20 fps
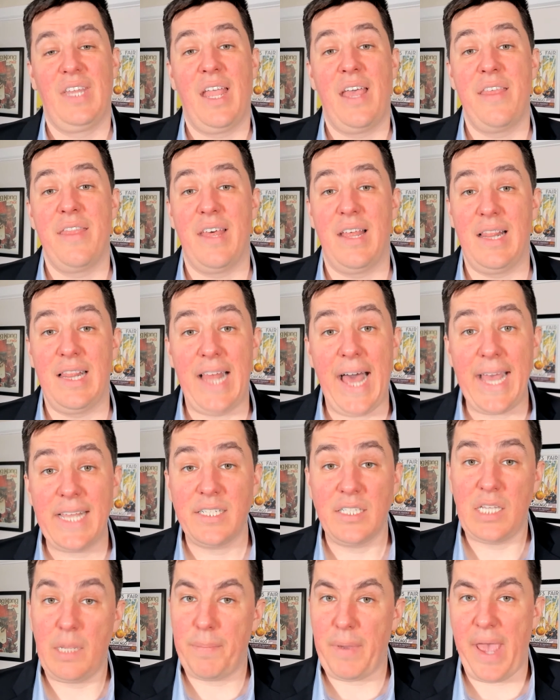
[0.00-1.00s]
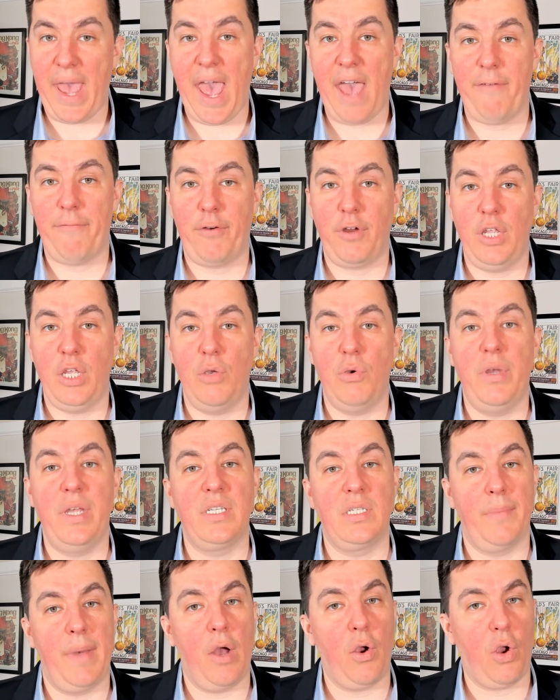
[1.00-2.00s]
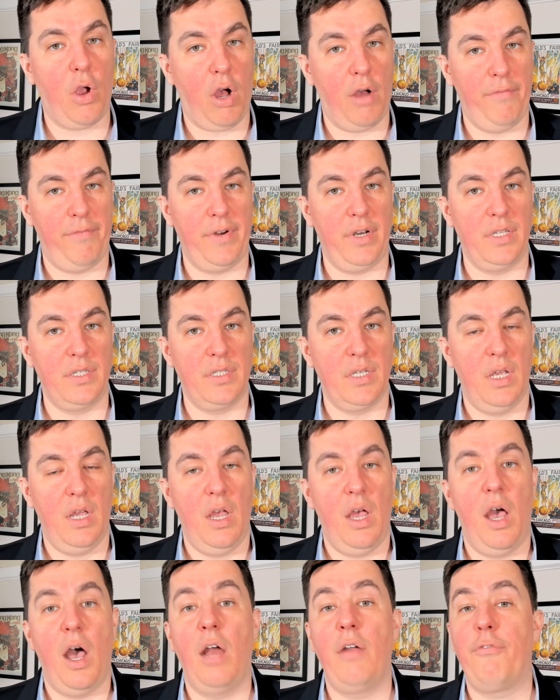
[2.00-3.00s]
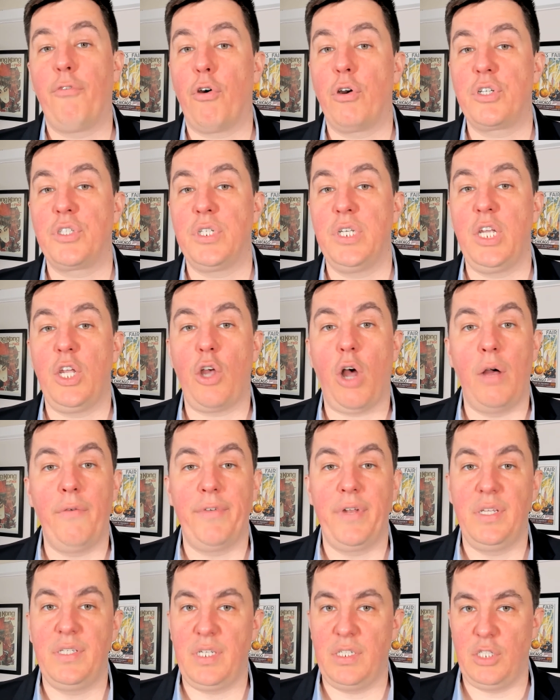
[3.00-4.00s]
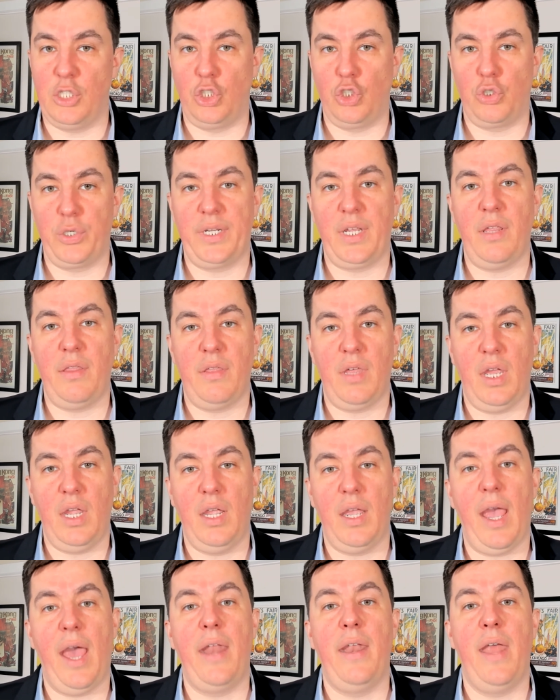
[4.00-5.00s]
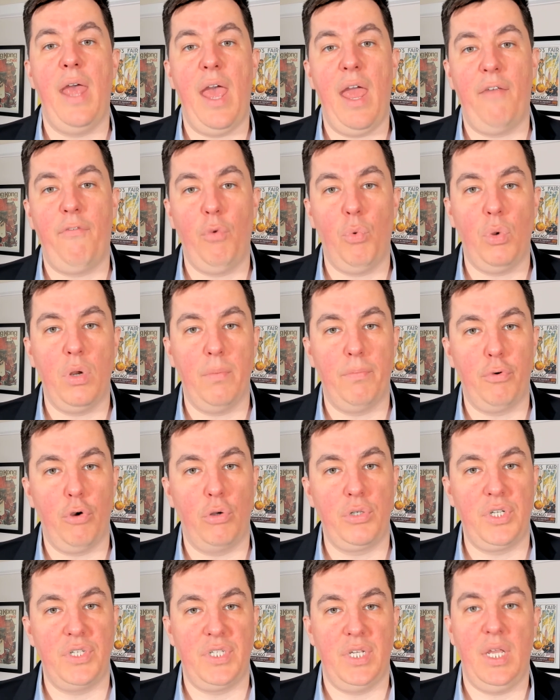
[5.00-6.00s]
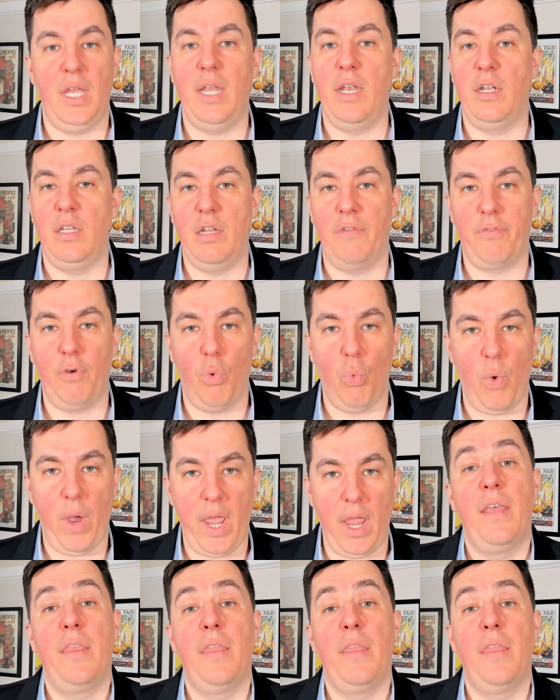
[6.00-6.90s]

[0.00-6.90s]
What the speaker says: The last tip I have for you is about confidence. Unfortunately, confidence is a tricky thing and everyone approaches it in a different way. The